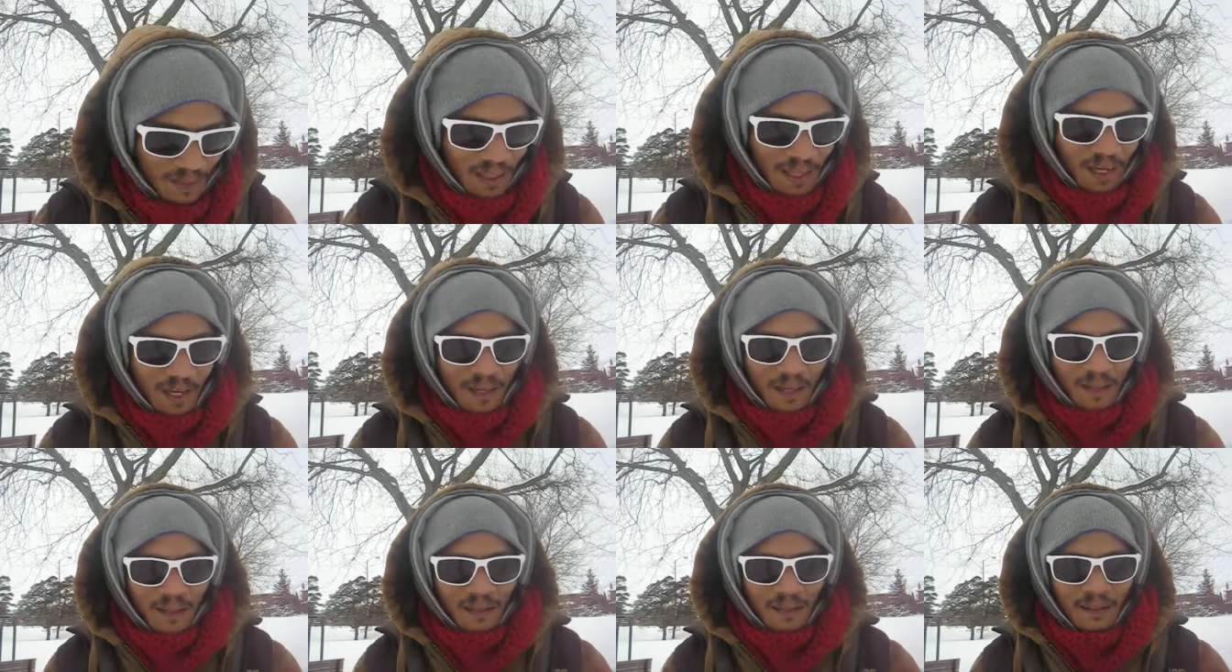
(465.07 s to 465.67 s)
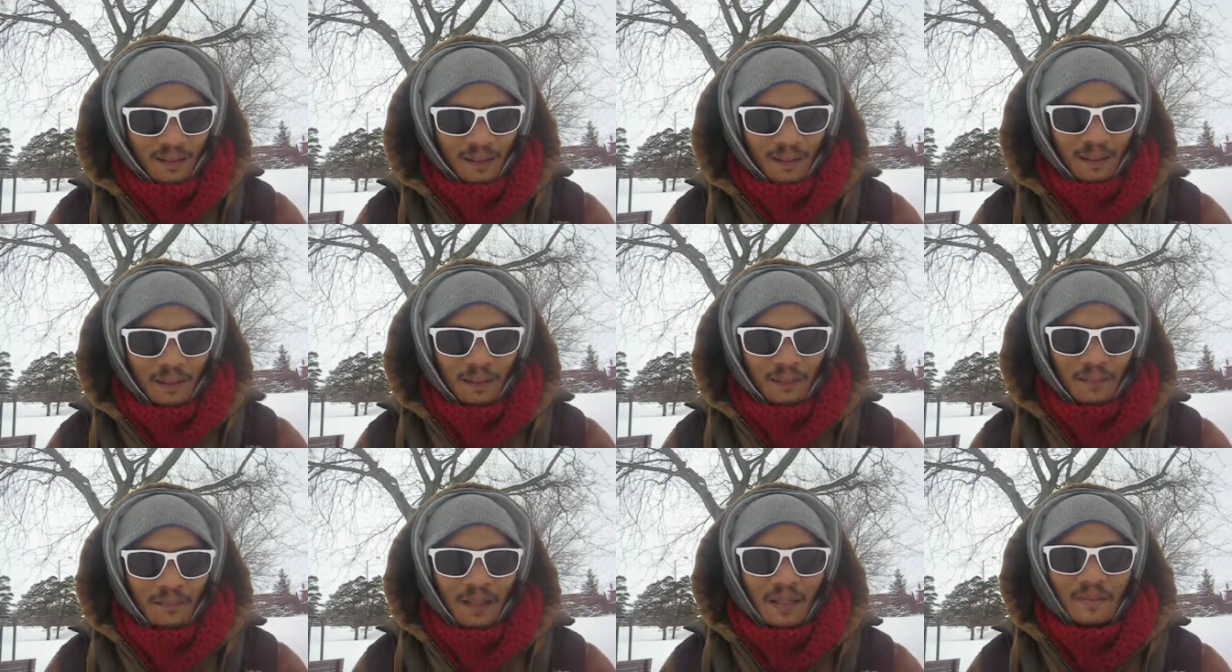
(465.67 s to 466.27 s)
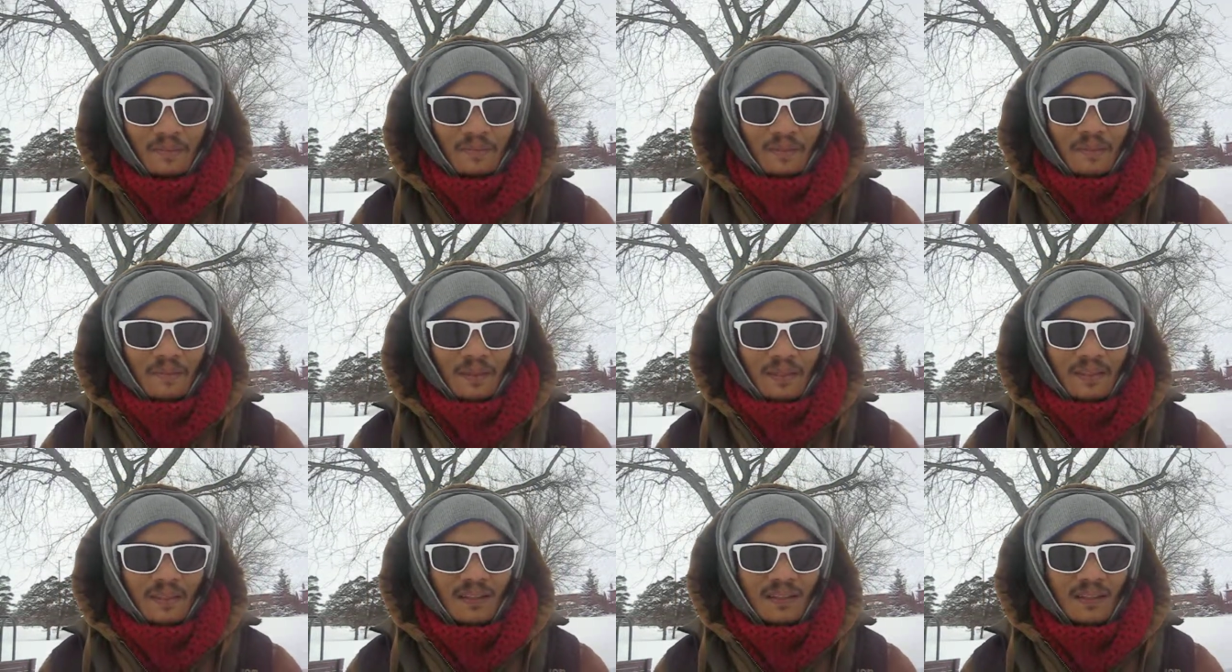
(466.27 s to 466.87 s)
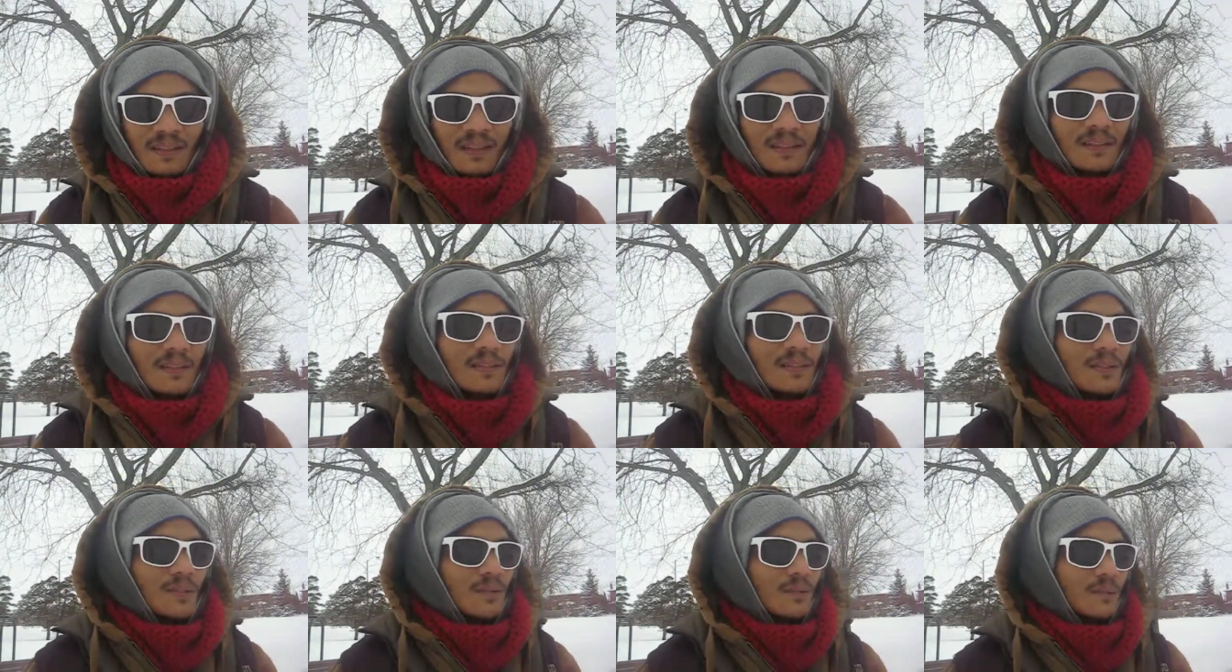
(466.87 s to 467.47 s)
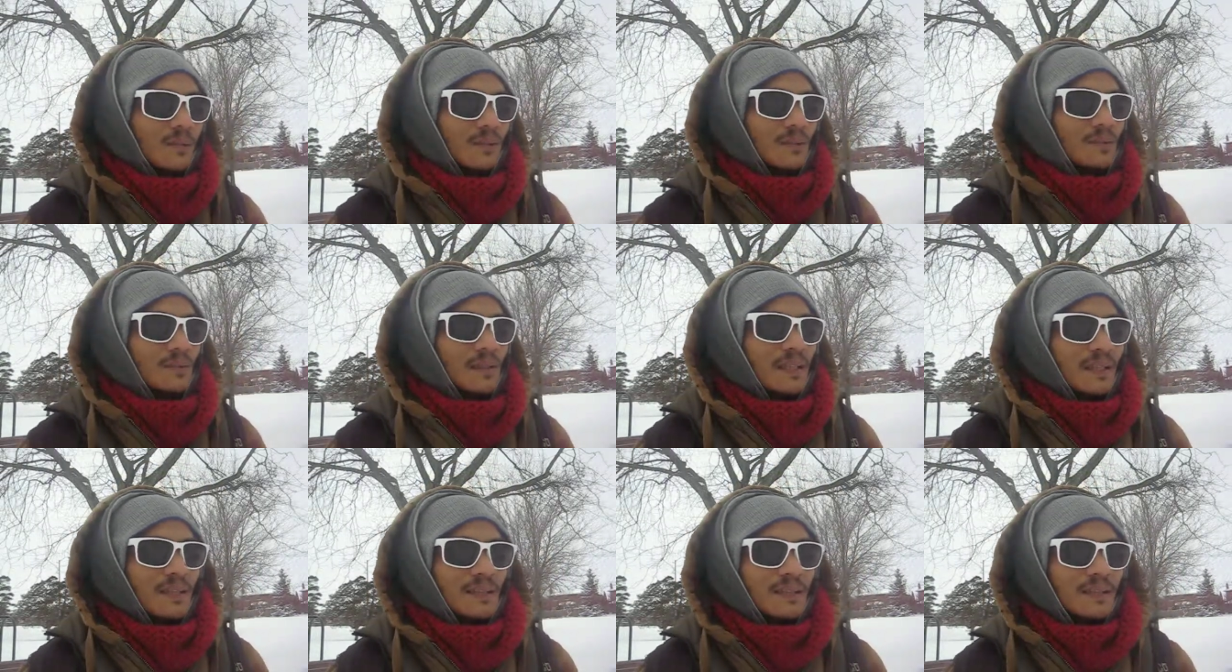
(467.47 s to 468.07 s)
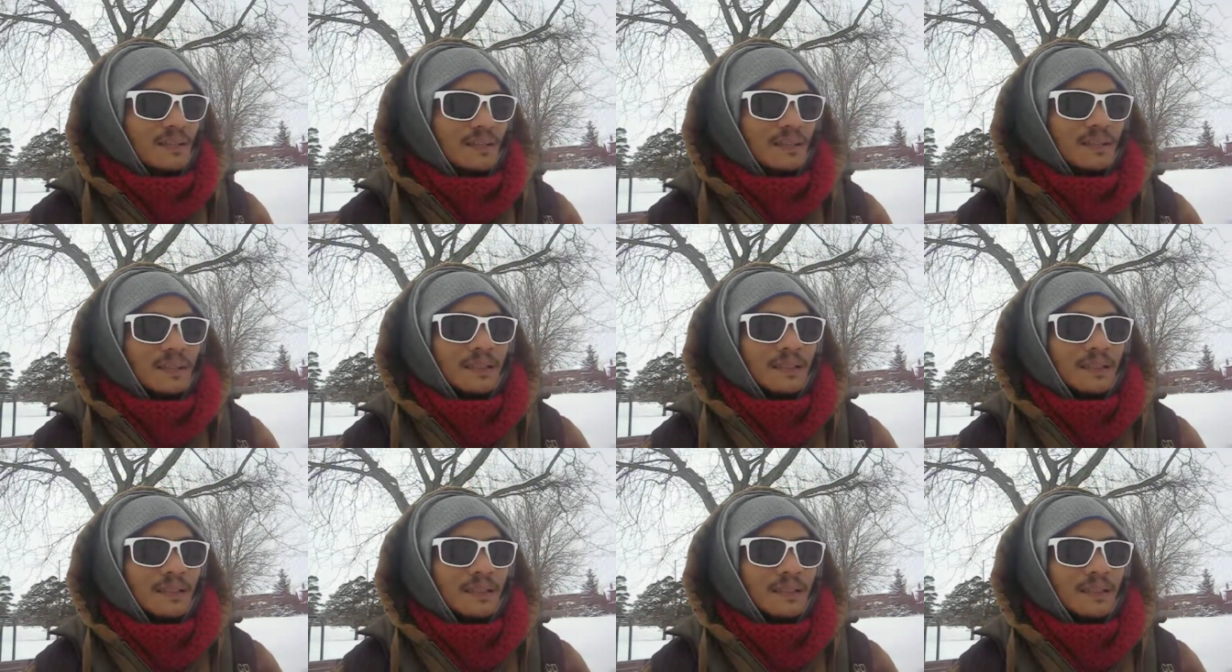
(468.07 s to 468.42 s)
and that my message gets out to the world, because